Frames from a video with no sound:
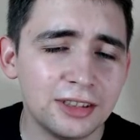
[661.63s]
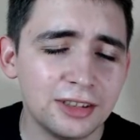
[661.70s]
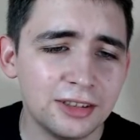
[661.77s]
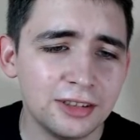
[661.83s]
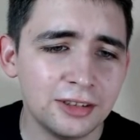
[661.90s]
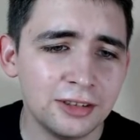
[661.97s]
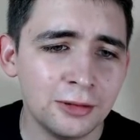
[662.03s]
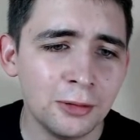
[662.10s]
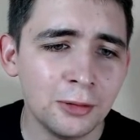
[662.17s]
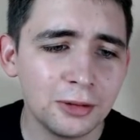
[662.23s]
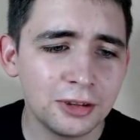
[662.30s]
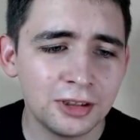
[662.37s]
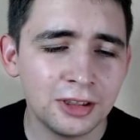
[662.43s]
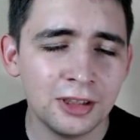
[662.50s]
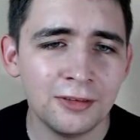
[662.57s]

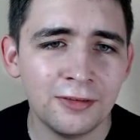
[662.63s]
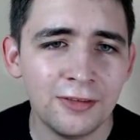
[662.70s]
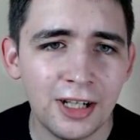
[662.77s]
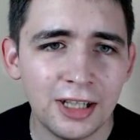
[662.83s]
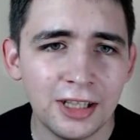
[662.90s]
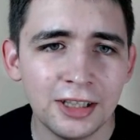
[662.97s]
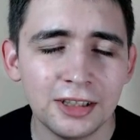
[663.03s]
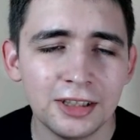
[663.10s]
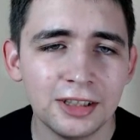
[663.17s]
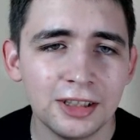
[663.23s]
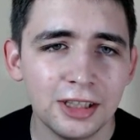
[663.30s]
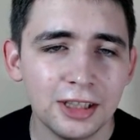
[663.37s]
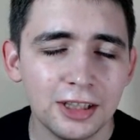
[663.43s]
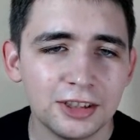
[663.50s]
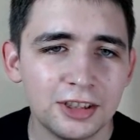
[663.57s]
looked very
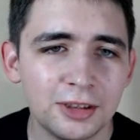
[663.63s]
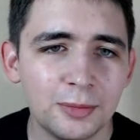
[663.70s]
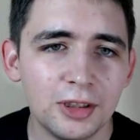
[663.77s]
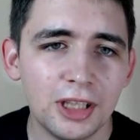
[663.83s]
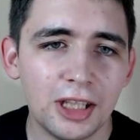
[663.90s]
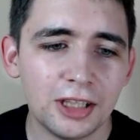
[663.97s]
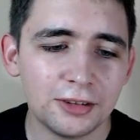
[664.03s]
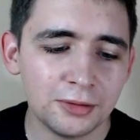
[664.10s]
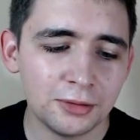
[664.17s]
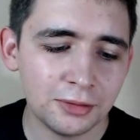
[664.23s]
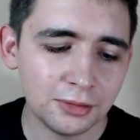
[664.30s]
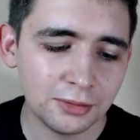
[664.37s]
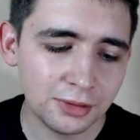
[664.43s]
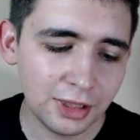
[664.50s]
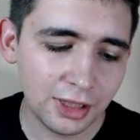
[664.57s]
similar
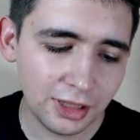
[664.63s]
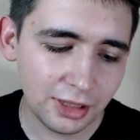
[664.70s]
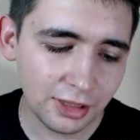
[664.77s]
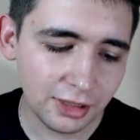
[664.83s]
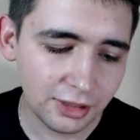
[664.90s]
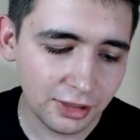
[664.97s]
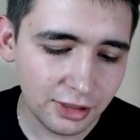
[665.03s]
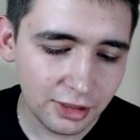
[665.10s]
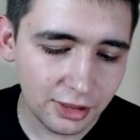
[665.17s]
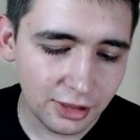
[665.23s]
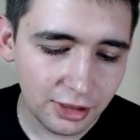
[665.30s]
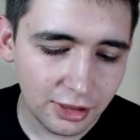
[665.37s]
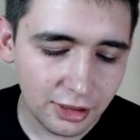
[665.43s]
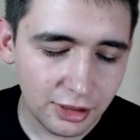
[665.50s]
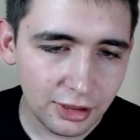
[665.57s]
to the
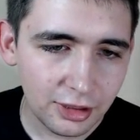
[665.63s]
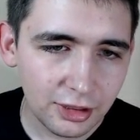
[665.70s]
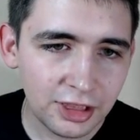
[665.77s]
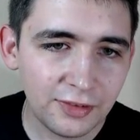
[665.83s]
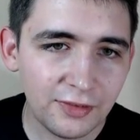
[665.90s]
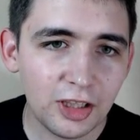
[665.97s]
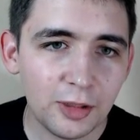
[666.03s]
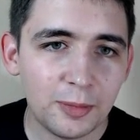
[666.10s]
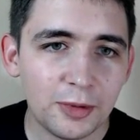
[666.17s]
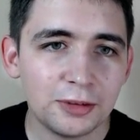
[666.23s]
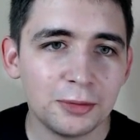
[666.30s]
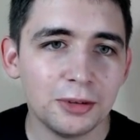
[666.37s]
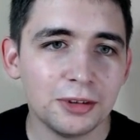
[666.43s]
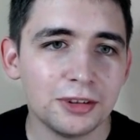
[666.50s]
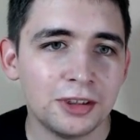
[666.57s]
developer
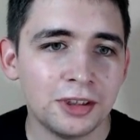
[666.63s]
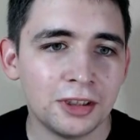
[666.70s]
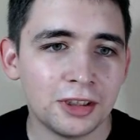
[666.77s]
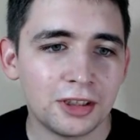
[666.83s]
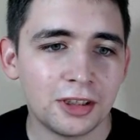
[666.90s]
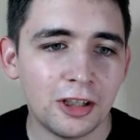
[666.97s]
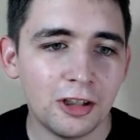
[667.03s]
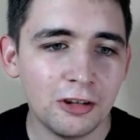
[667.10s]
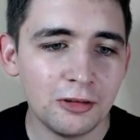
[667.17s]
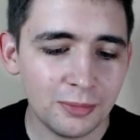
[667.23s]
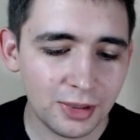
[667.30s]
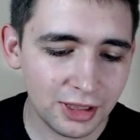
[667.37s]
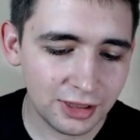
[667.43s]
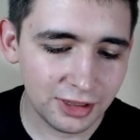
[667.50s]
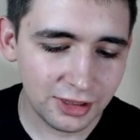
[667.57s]
tools in Chrome,
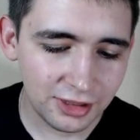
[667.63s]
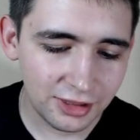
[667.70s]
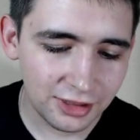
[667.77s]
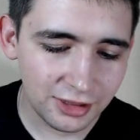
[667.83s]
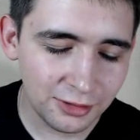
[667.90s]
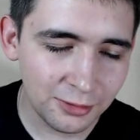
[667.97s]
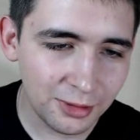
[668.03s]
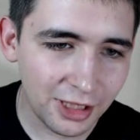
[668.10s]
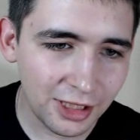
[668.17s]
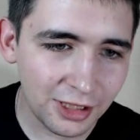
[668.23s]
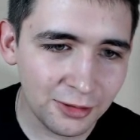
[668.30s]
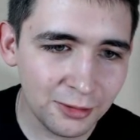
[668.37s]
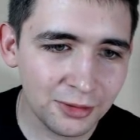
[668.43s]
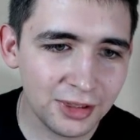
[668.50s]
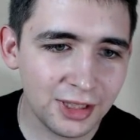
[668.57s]
but you can
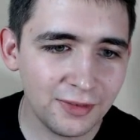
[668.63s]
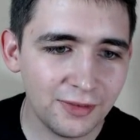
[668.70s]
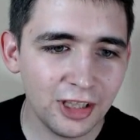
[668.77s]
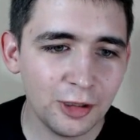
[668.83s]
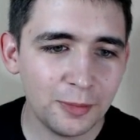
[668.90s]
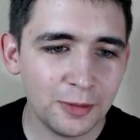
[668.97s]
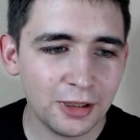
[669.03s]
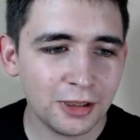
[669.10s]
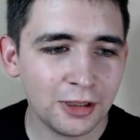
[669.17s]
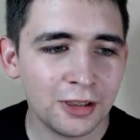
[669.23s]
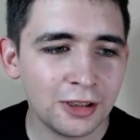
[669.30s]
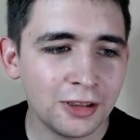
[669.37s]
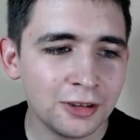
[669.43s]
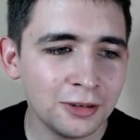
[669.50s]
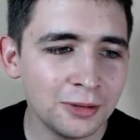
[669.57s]
use developer
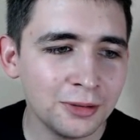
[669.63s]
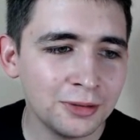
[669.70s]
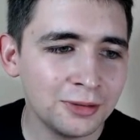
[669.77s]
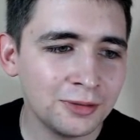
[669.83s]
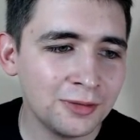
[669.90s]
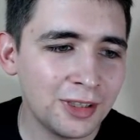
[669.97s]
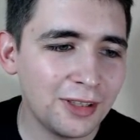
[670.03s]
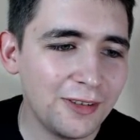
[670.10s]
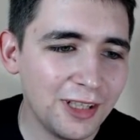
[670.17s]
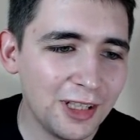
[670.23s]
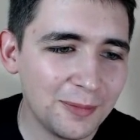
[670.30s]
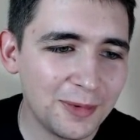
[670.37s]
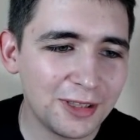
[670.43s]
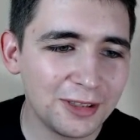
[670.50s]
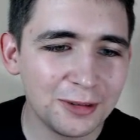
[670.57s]

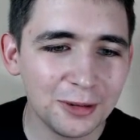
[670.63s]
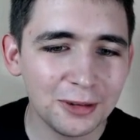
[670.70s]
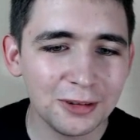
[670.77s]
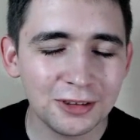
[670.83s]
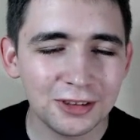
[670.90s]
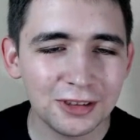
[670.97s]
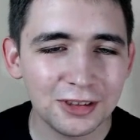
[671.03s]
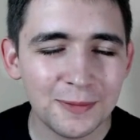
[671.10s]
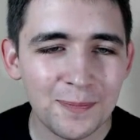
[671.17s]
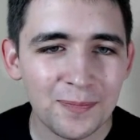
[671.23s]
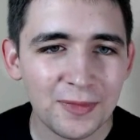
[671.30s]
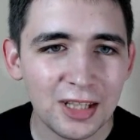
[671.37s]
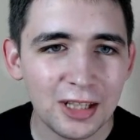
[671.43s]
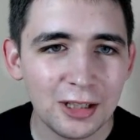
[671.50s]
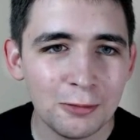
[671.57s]
tools
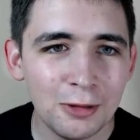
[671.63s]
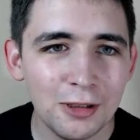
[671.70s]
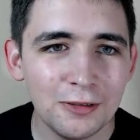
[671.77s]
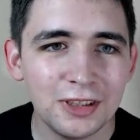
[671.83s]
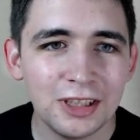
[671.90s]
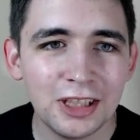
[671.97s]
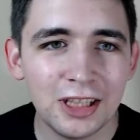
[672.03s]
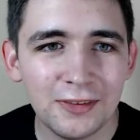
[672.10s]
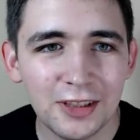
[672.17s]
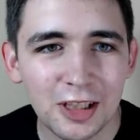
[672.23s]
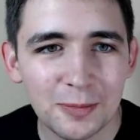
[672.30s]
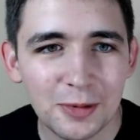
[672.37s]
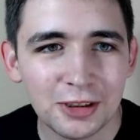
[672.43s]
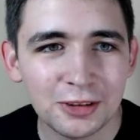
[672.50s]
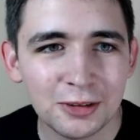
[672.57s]
with the
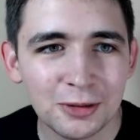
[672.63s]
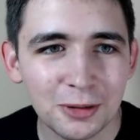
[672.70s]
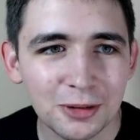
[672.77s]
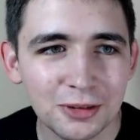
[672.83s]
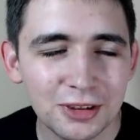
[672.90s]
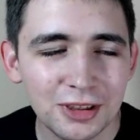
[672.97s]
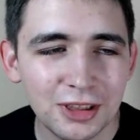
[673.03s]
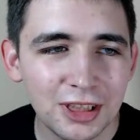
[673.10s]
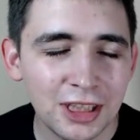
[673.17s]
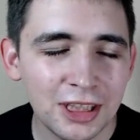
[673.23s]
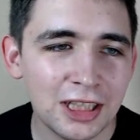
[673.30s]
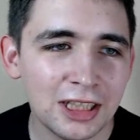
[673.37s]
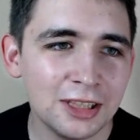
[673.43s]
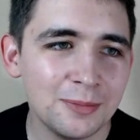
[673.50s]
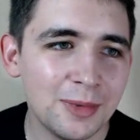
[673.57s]
developer tools that
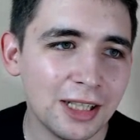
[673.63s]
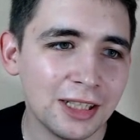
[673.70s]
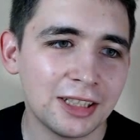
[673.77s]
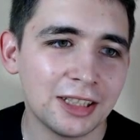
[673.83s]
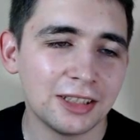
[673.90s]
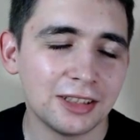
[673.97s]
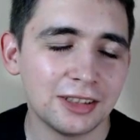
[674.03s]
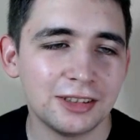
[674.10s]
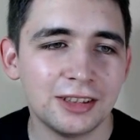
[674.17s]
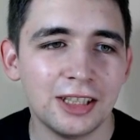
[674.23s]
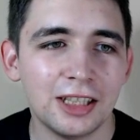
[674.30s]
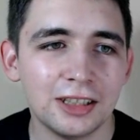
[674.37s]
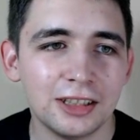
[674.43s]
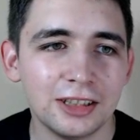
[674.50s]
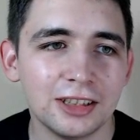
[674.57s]
are debugging
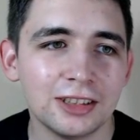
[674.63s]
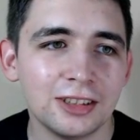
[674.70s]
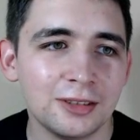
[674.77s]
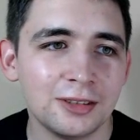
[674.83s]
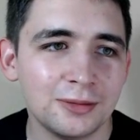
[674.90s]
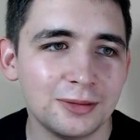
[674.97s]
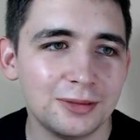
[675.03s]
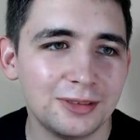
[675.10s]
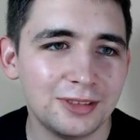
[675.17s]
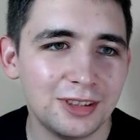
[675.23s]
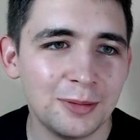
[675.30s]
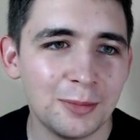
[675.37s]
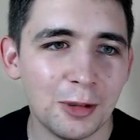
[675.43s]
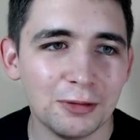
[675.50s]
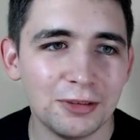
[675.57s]
the
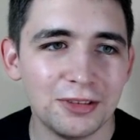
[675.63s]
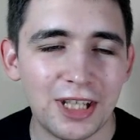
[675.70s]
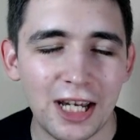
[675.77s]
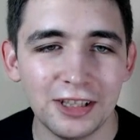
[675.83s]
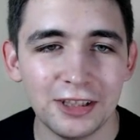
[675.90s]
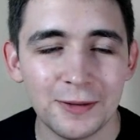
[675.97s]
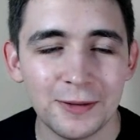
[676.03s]
remote site.